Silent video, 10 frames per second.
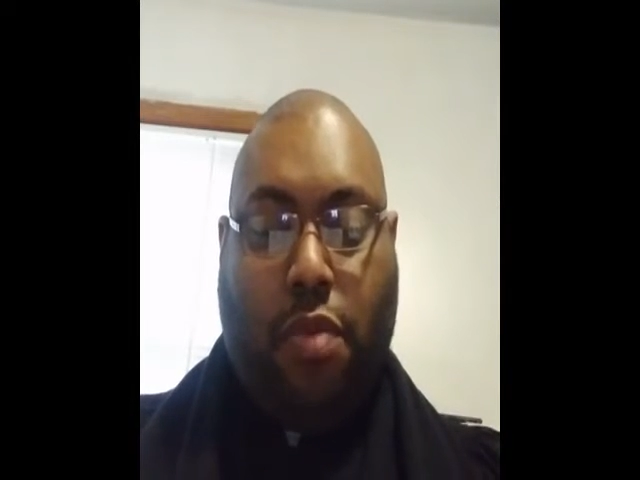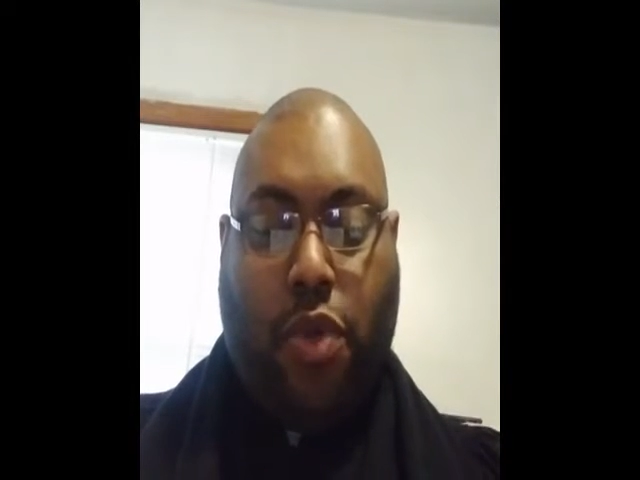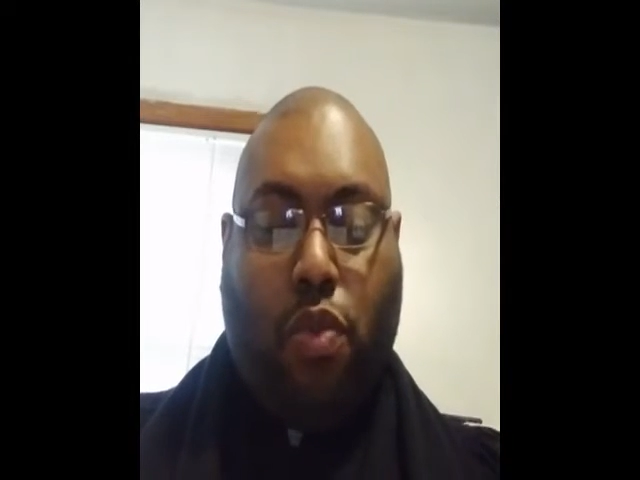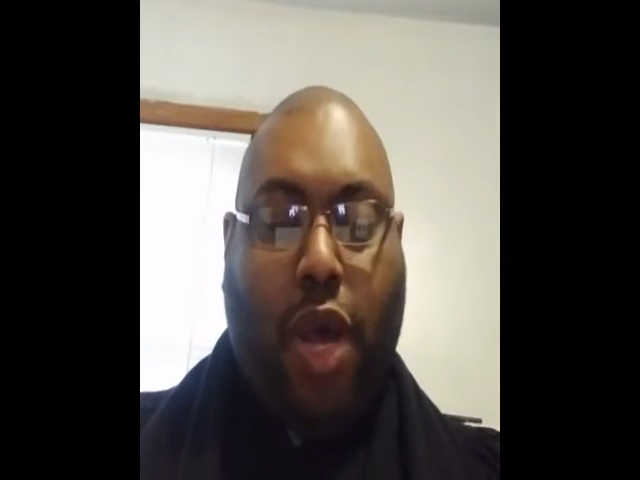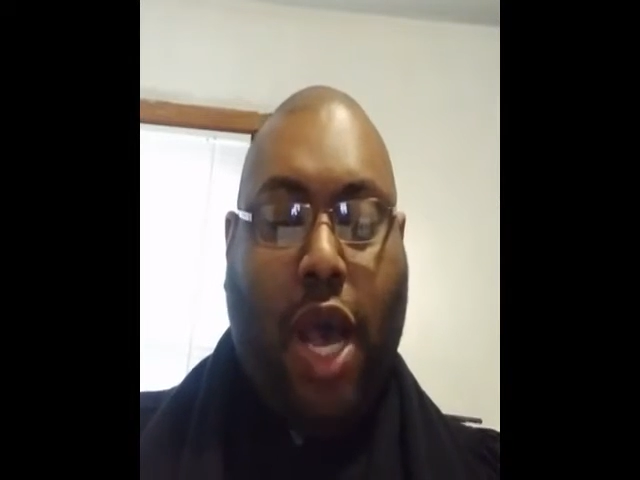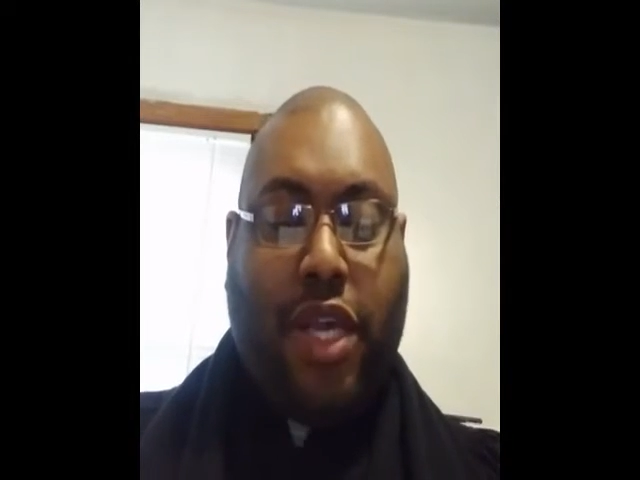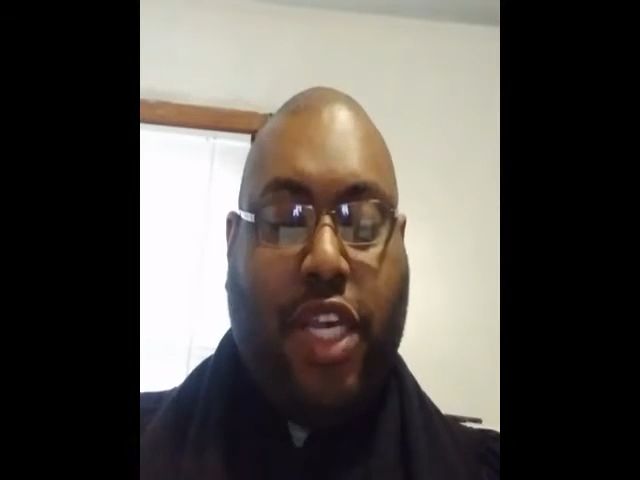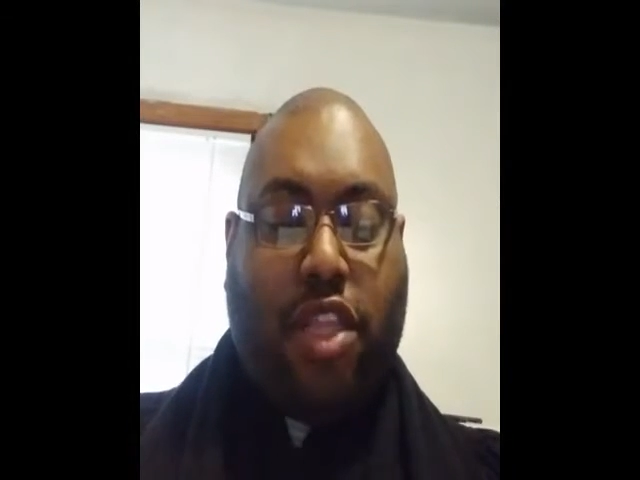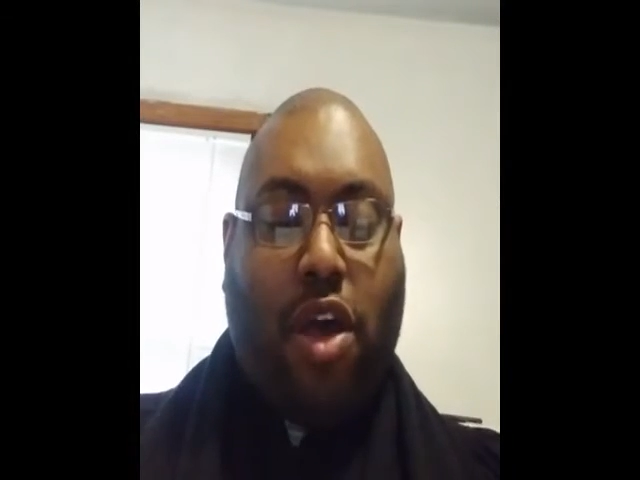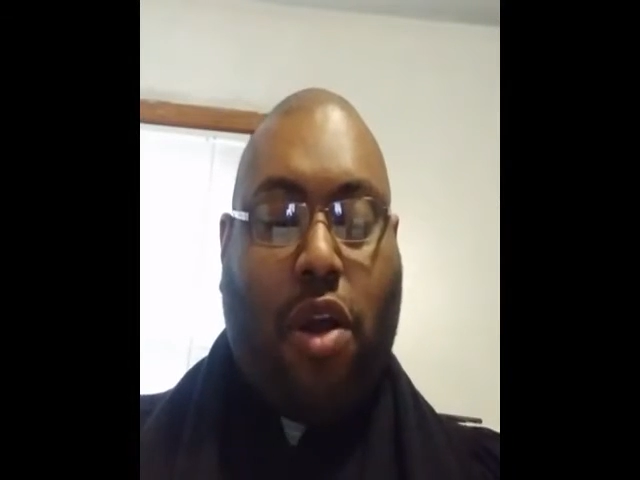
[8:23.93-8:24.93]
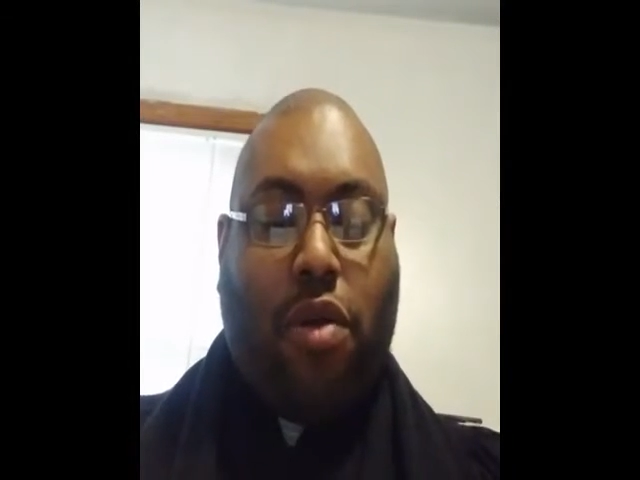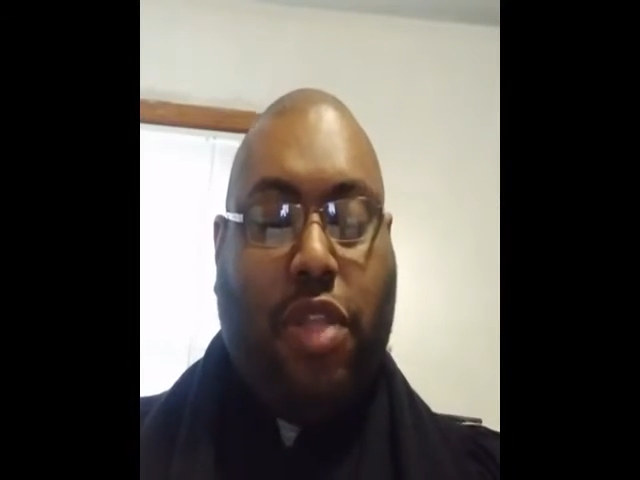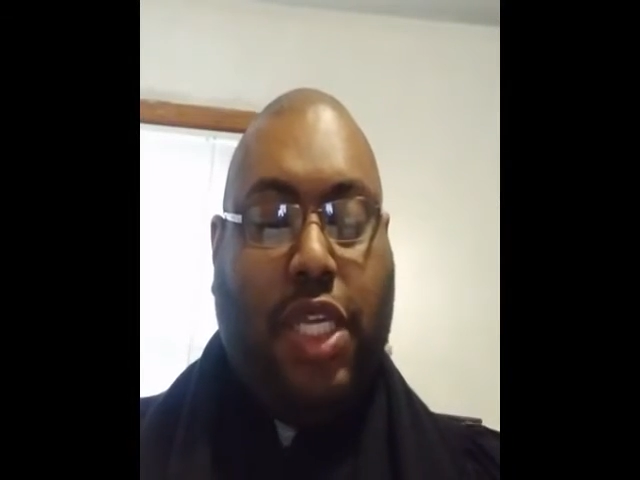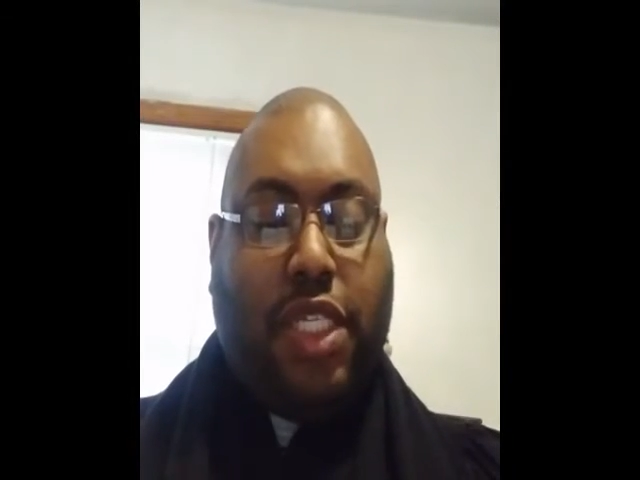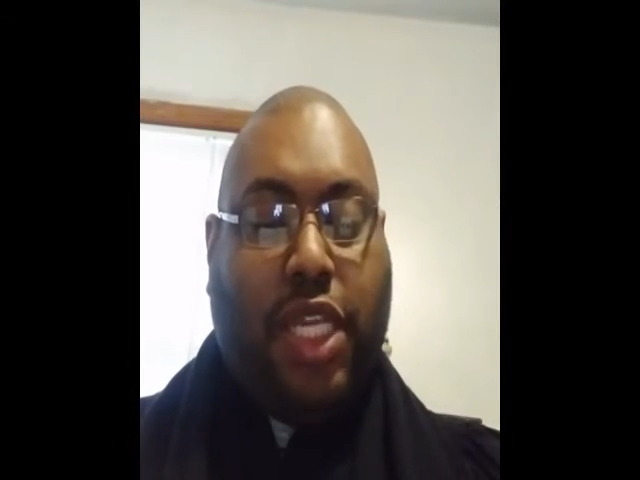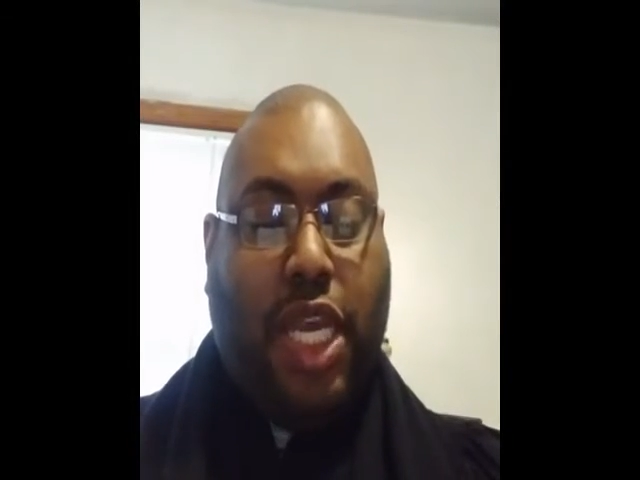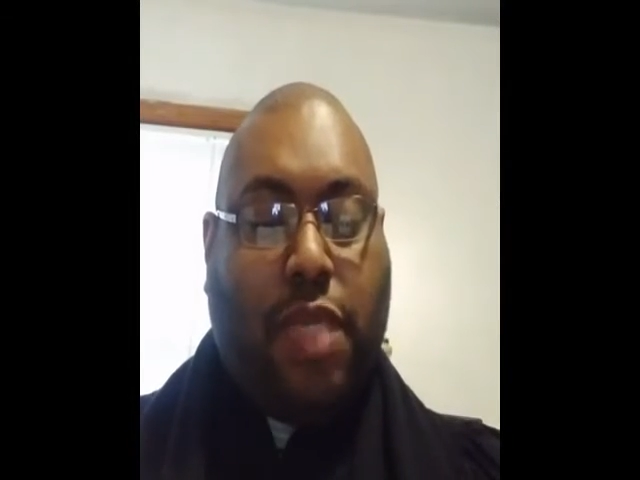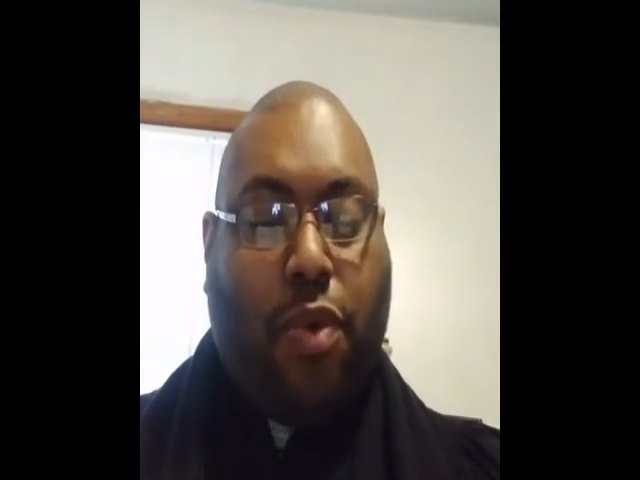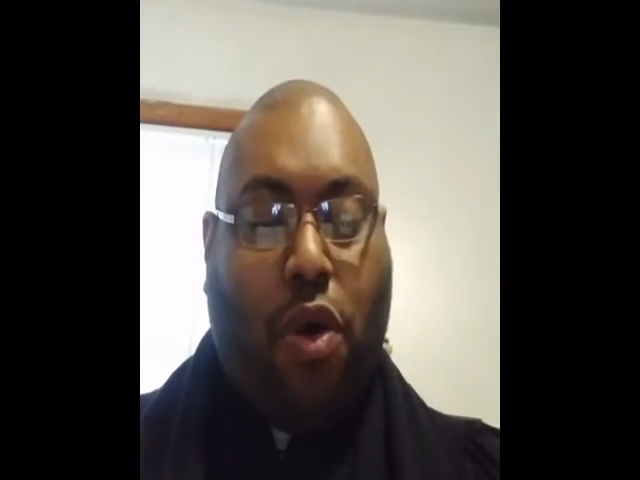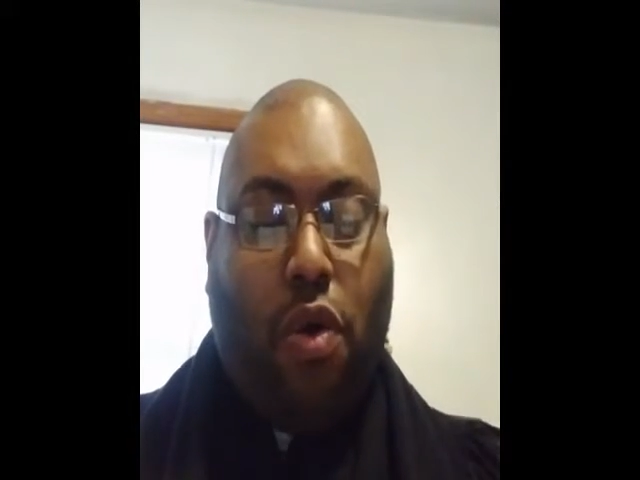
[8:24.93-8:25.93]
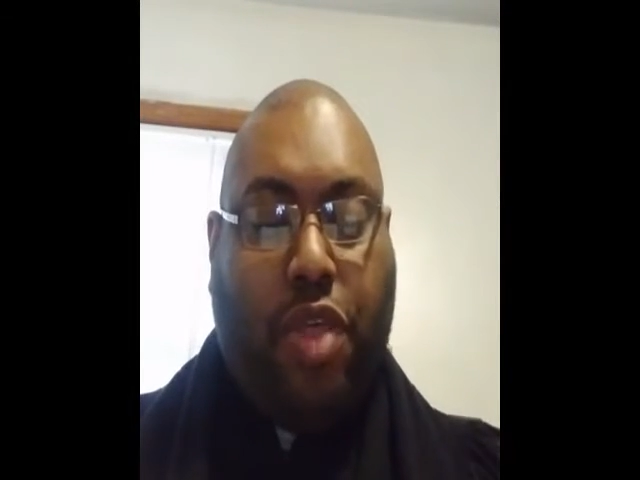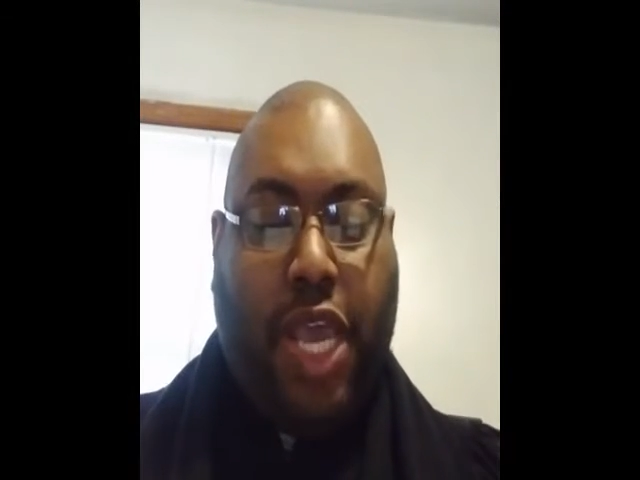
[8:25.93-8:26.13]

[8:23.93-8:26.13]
But while he thought on these things, behold,